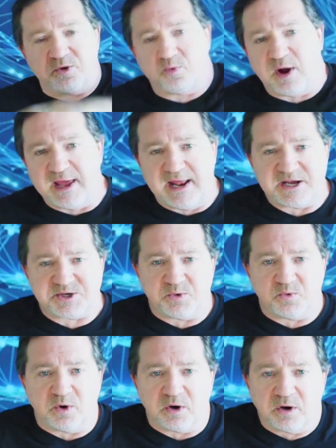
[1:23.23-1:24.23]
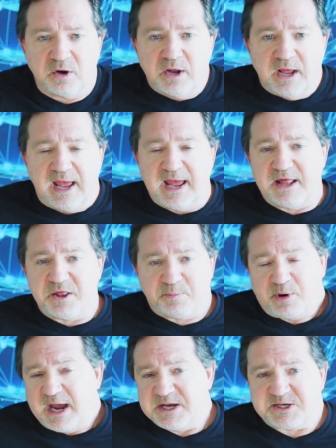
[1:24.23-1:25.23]
right, as it were, and the
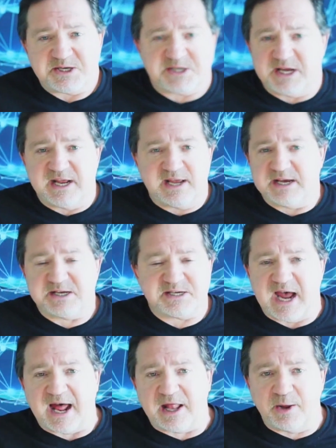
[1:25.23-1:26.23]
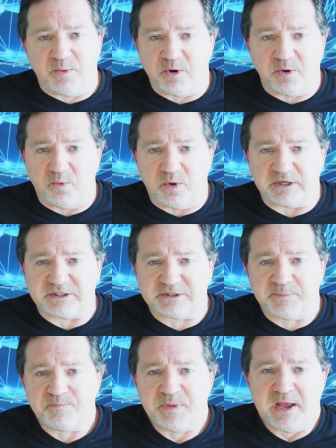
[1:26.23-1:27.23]
price is sitting exactly where it was.
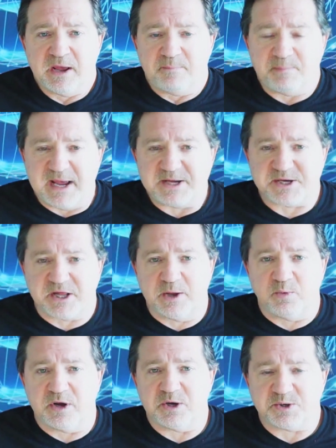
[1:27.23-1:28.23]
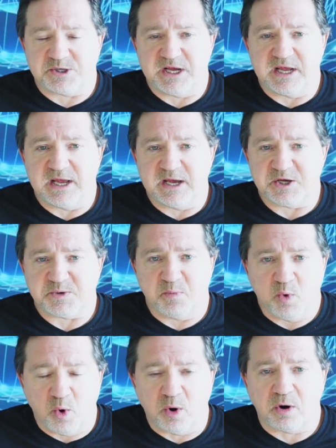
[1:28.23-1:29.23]
Basically, what you're seeing is
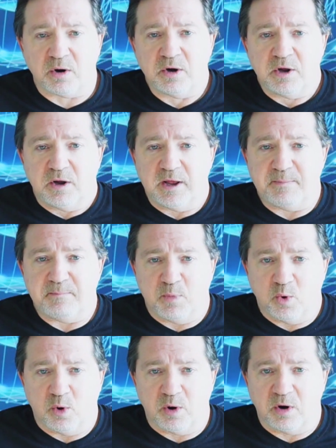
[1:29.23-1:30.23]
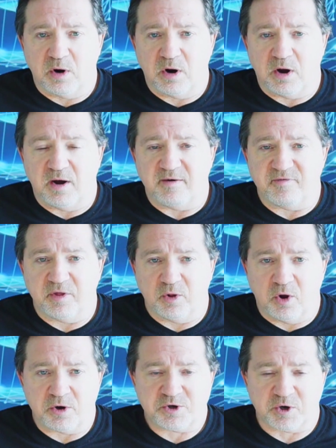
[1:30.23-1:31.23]
more and more of the
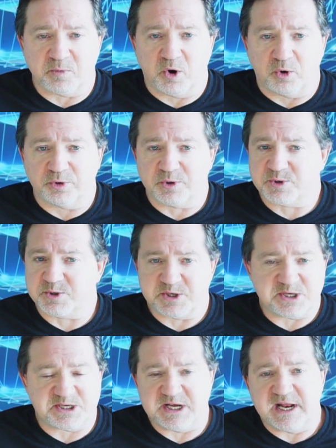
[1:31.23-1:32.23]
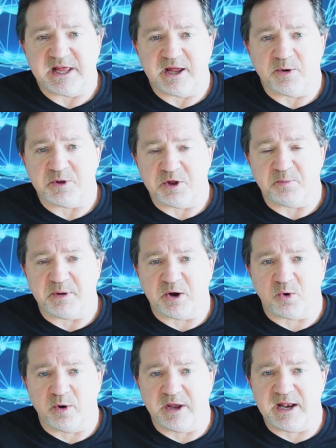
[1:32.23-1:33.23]
long-term holders are just sitting there with their
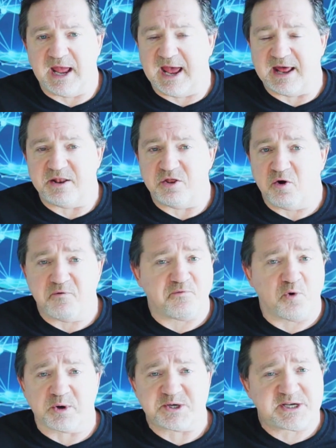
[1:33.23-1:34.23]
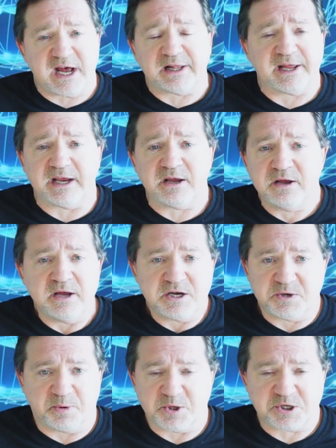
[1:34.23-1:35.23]
Bitcoin and no forced selling
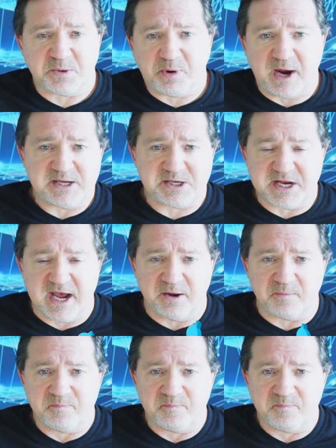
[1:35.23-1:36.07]
to push the price down,